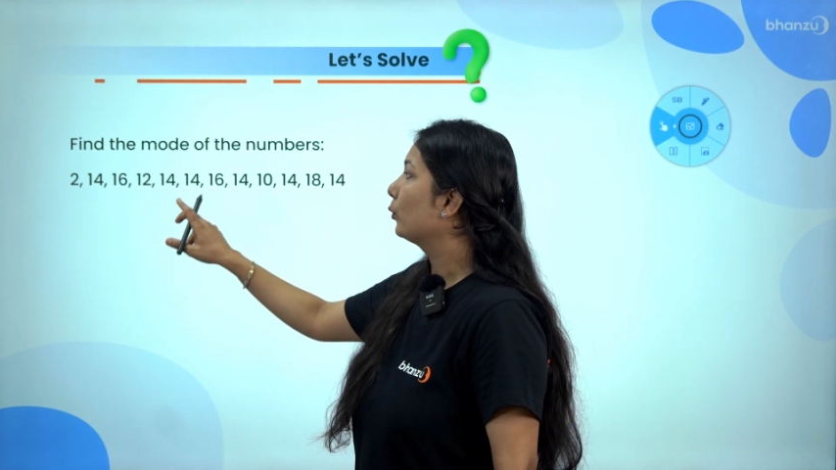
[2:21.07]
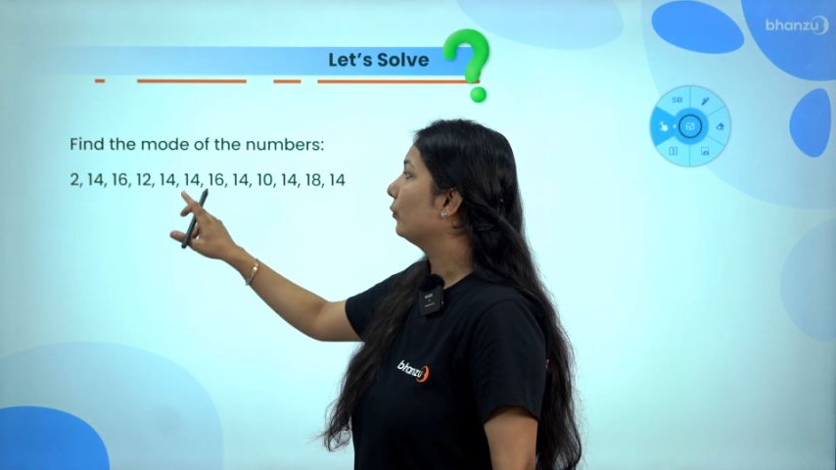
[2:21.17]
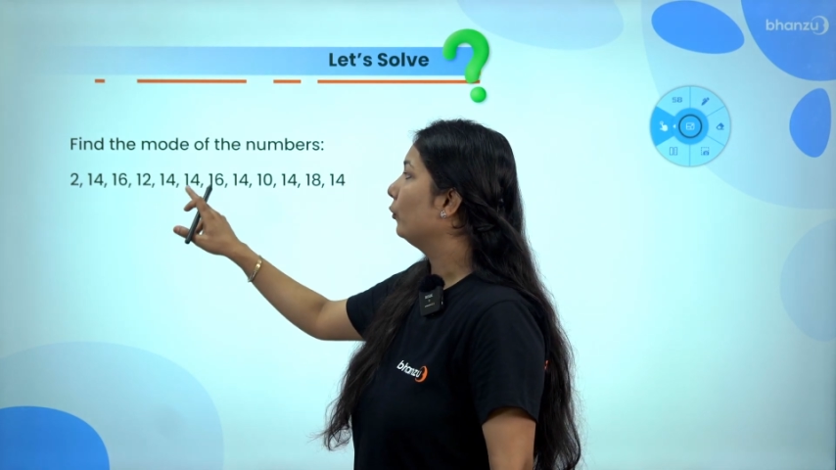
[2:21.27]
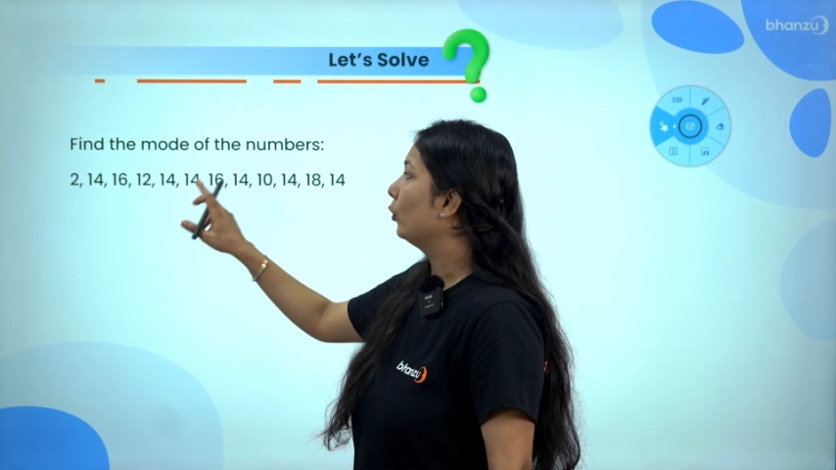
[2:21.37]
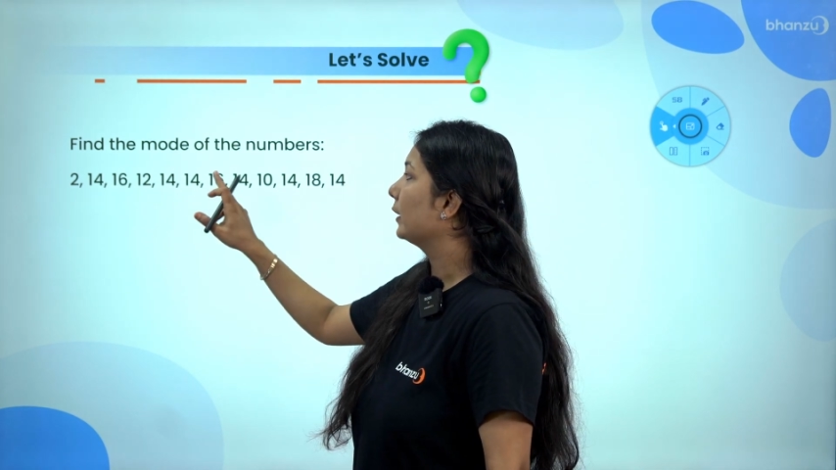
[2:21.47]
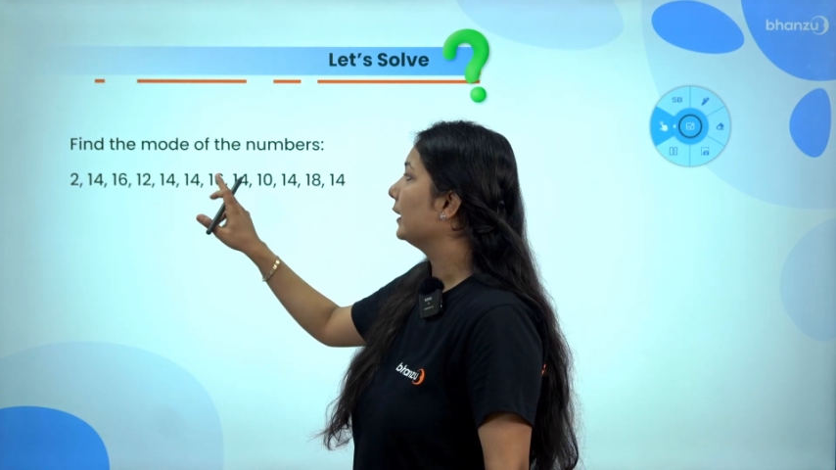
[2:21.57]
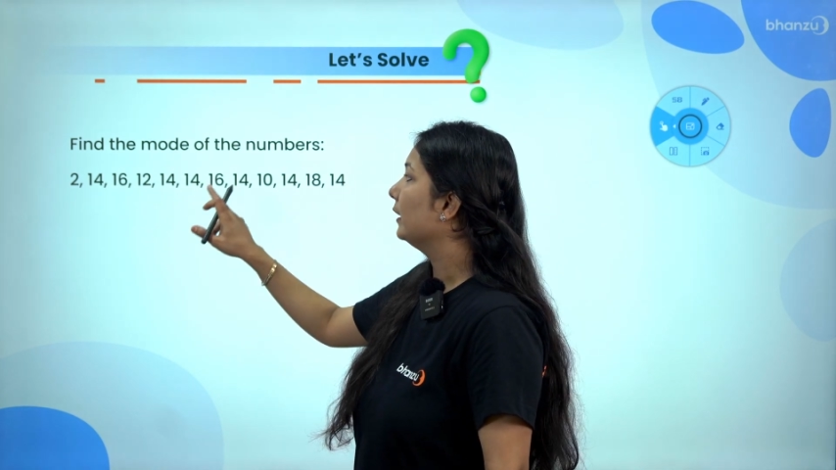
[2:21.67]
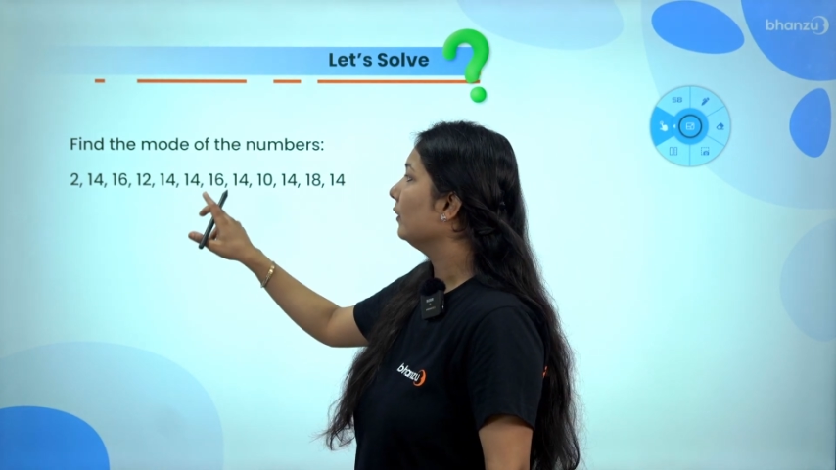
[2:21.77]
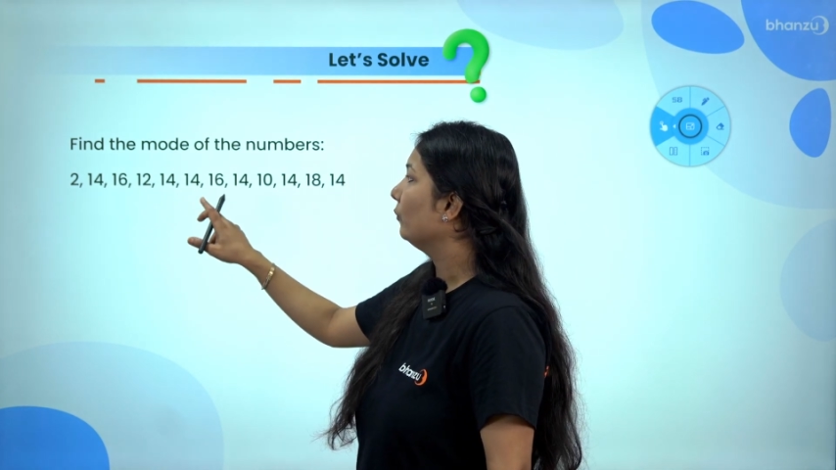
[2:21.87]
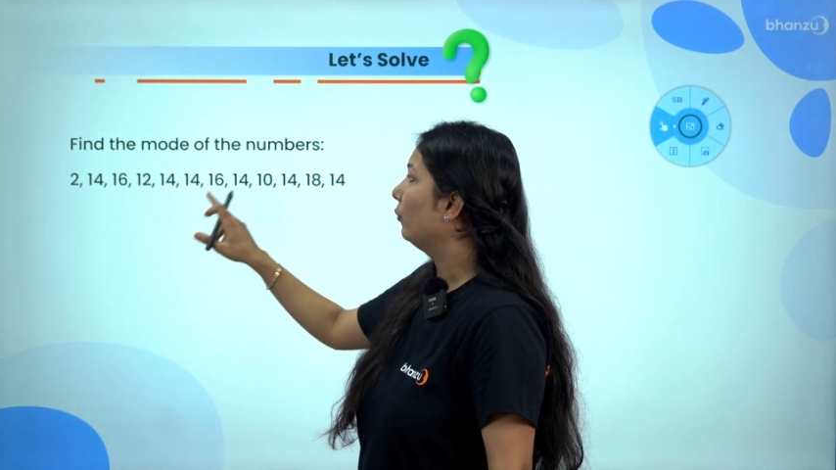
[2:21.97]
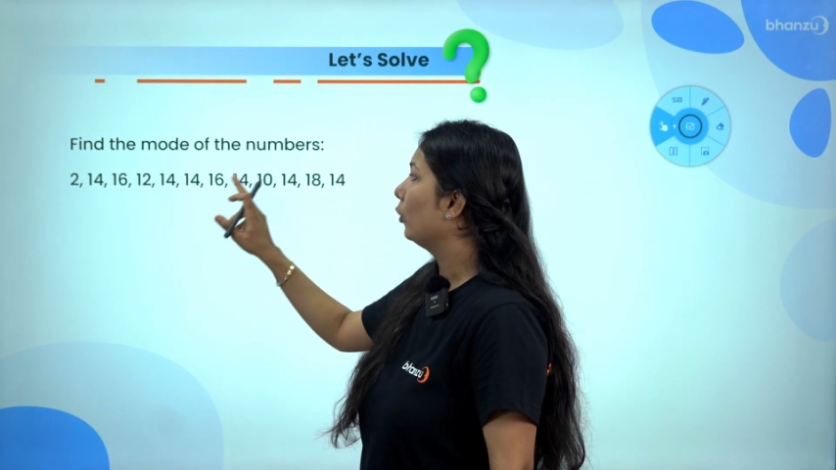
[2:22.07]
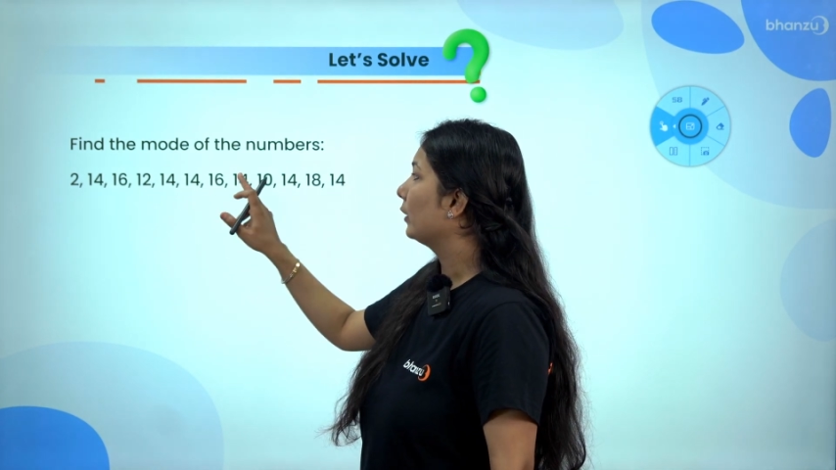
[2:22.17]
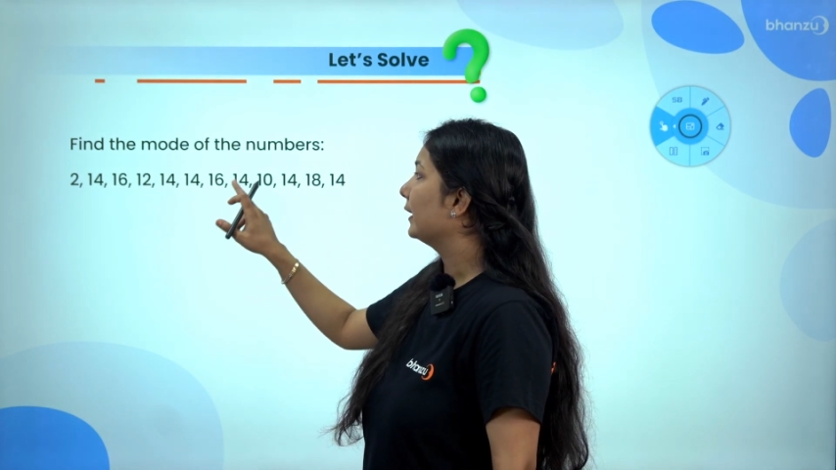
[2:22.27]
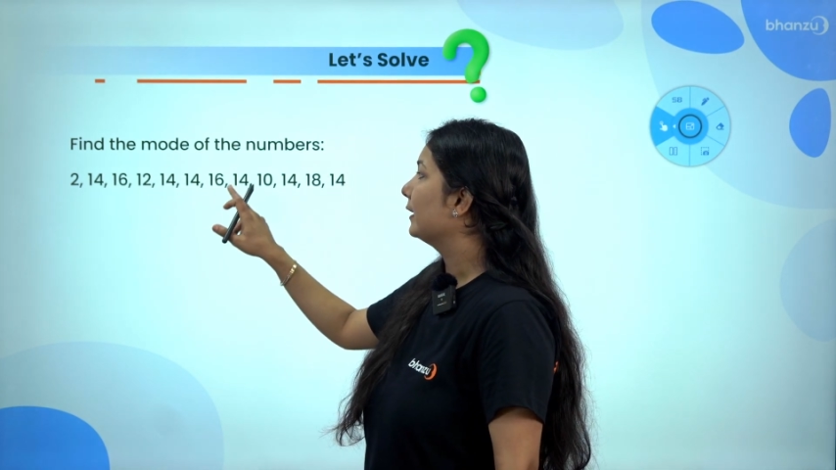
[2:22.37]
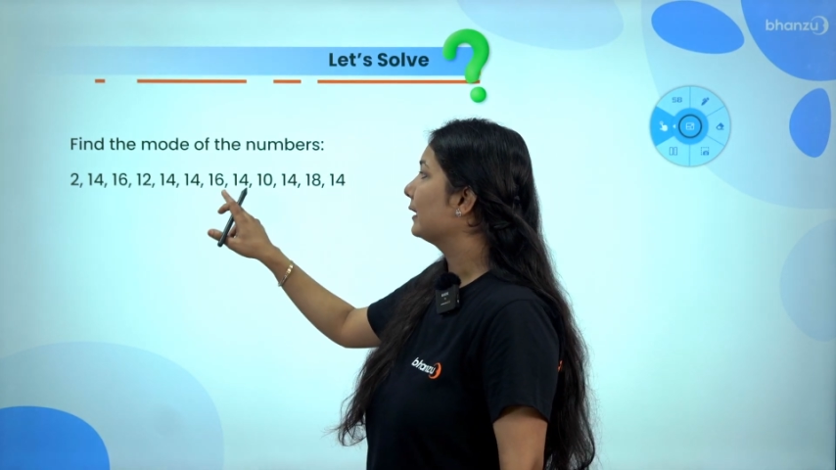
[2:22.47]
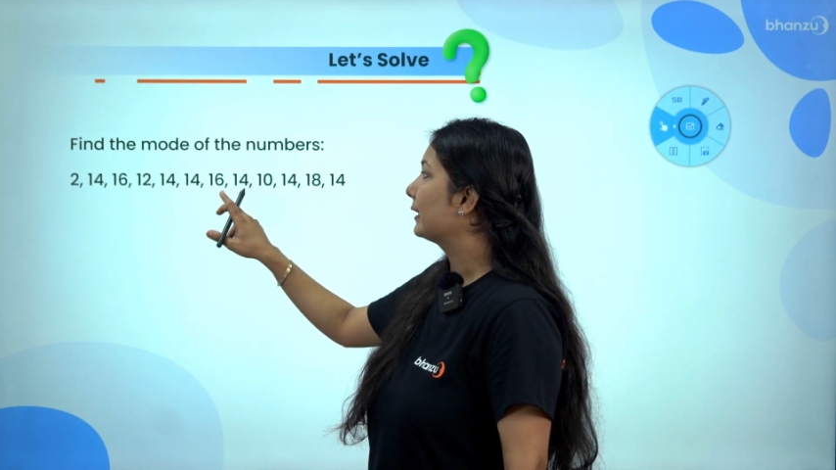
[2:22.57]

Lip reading: 14, 14,